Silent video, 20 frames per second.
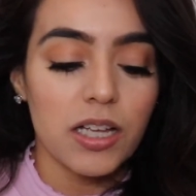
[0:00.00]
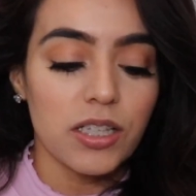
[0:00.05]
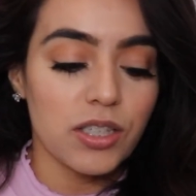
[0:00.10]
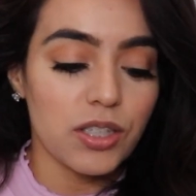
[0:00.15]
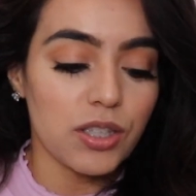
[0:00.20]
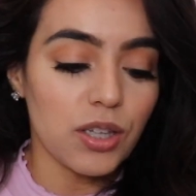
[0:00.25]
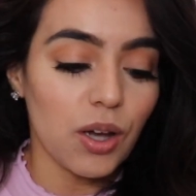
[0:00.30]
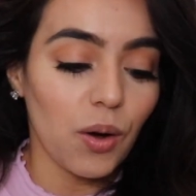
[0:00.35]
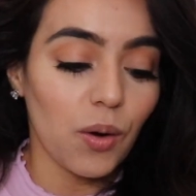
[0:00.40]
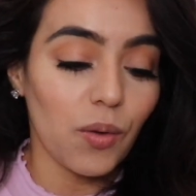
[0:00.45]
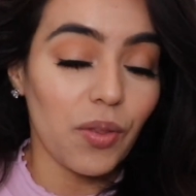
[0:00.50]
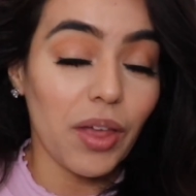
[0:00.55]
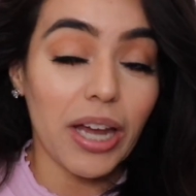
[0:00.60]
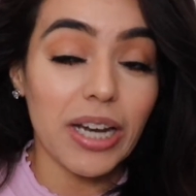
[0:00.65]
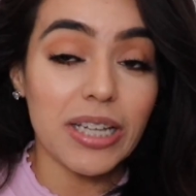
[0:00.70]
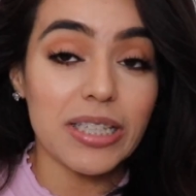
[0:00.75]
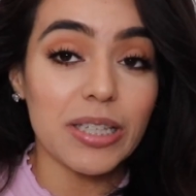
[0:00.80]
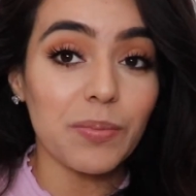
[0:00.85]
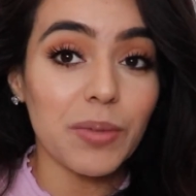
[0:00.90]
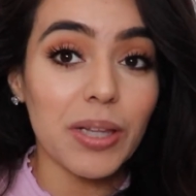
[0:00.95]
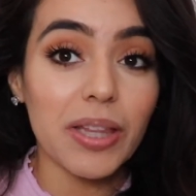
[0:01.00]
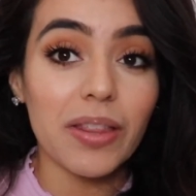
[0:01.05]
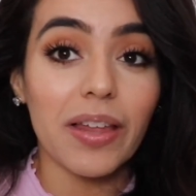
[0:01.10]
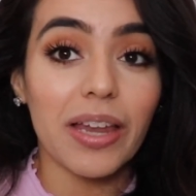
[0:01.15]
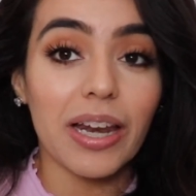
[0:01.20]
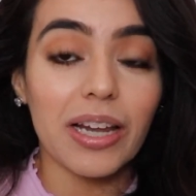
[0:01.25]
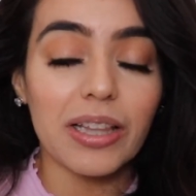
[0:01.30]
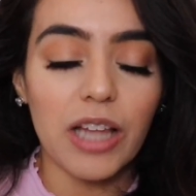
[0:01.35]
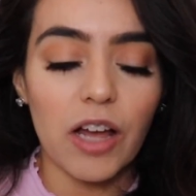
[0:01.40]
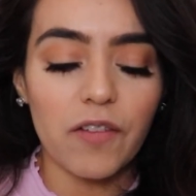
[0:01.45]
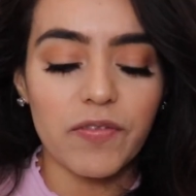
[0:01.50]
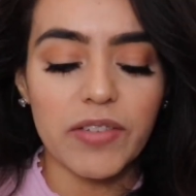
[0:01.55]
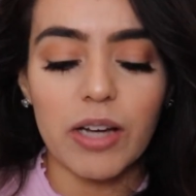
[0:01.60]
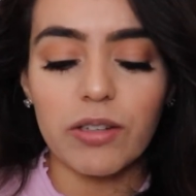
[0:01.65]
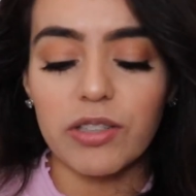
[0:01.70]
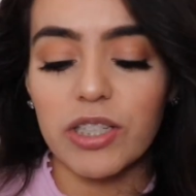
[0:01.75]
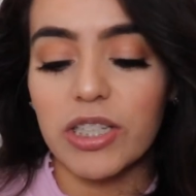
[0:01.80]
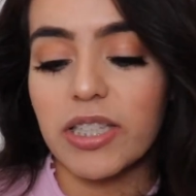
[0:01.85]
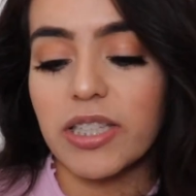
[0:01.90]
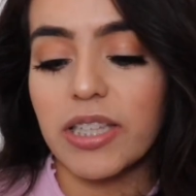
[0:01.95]
so that is something that i loved
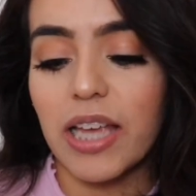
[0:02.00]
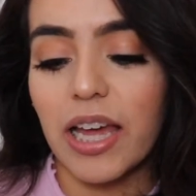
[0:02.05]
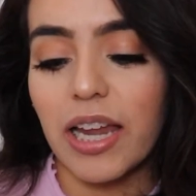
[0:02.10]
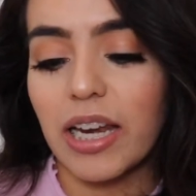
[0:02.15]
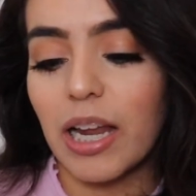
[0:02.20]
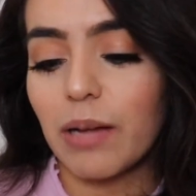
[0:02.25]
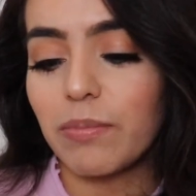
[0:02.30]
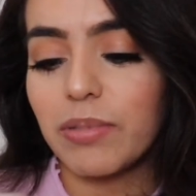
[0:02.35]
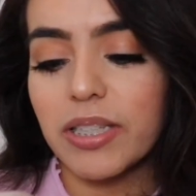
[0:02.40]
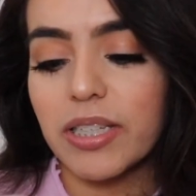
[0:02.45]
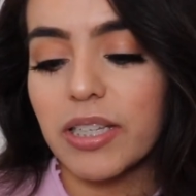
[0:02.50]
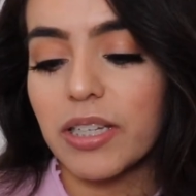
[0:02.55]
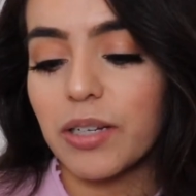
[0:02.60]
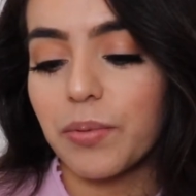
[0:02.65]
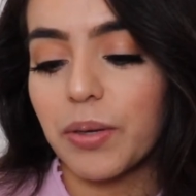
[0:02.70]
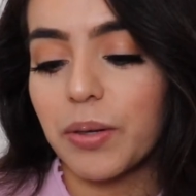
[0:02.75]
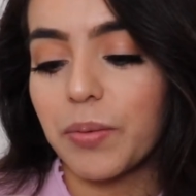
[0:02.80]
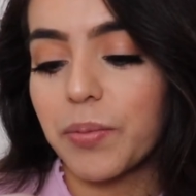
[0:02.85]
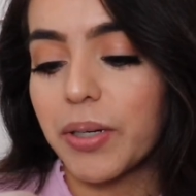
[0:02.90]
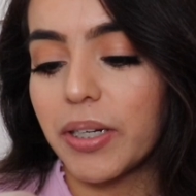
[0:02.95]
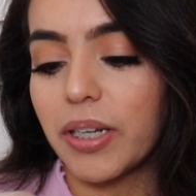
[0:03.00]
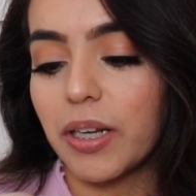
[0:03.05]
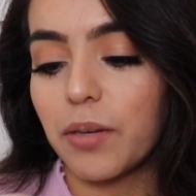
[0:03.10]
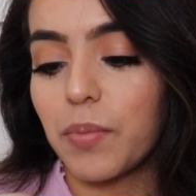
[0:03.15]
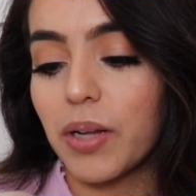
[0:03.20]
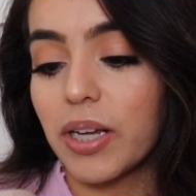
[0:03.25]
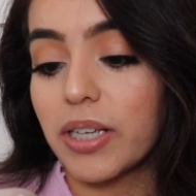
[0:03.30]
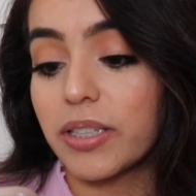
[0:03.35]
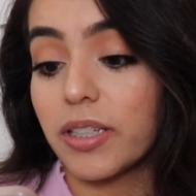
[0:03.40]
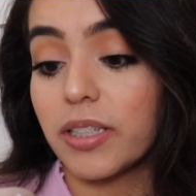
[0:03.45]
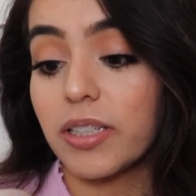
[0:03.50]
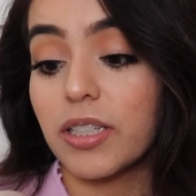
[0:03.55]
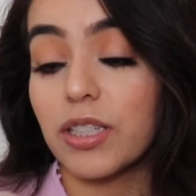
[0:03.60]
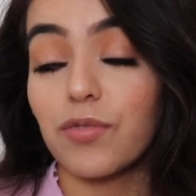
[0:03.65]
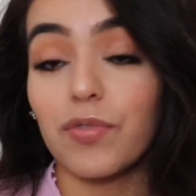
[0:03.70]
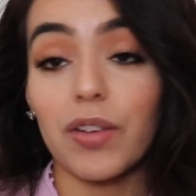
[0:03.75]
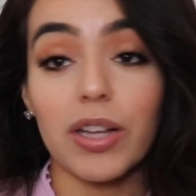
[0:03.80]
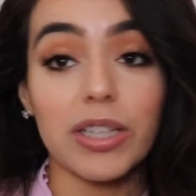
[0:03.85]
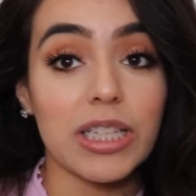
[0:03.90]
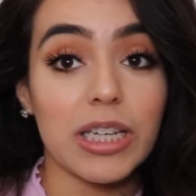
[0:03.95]
how she said and i'm just going to reread it because i
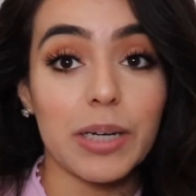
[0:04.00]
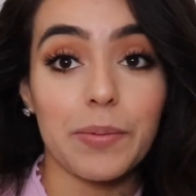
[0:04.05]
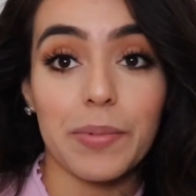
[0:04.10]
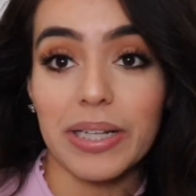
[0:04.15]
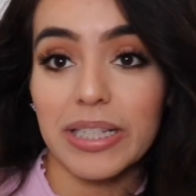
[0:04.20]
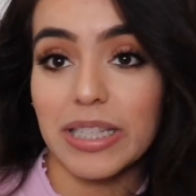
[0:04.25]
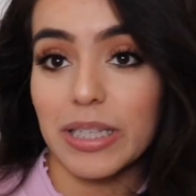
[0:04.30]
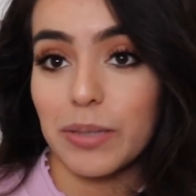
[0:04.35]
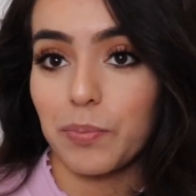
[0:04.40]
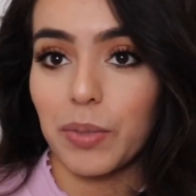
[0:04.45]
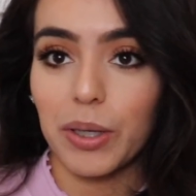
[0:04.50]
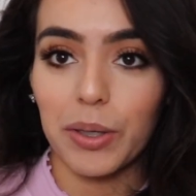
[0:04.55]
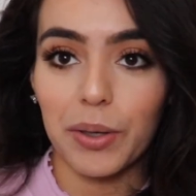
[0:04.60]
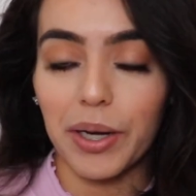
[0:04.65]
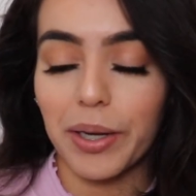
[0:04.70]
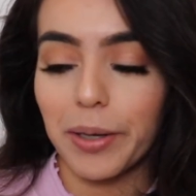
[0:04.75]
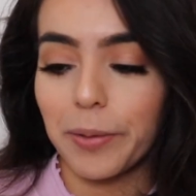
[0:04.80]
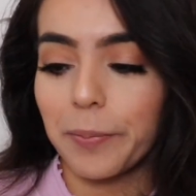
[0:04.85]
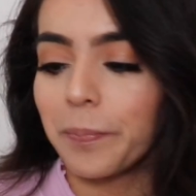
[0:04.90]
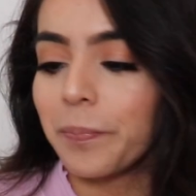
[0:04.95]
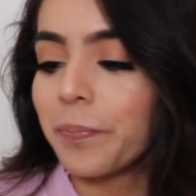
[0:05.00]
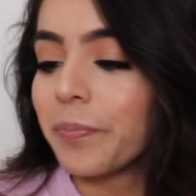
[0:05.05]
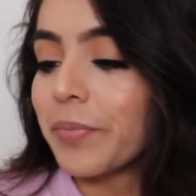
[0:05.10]
just felt it in my spirit